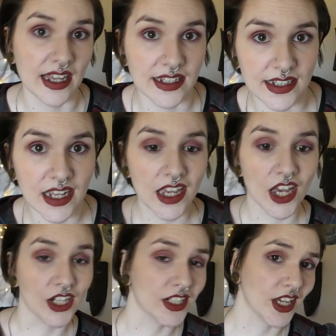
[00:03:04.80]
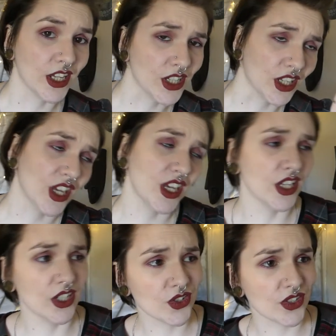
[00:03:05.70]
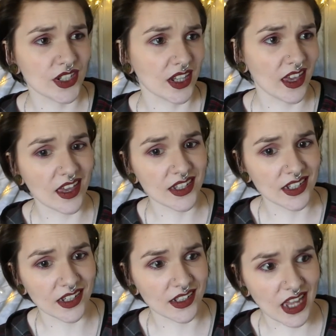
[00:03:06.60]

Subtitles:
as an exciting, interesting hairstyle to